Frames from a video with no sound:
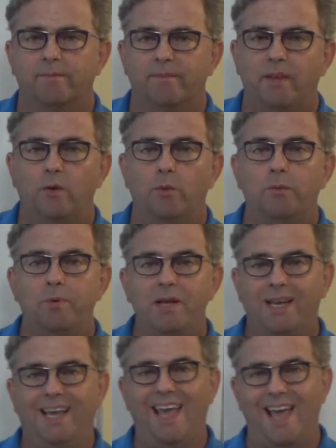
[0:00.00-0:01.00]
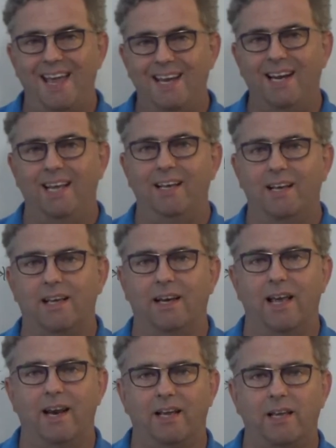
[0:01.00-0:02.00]
It would be gaining
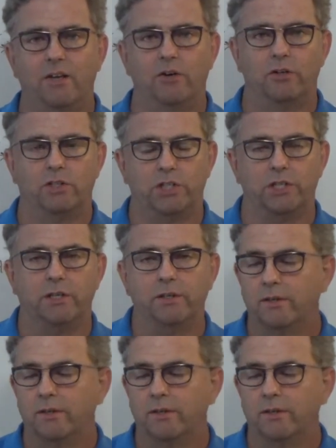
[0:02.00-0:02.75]
kinetic energy.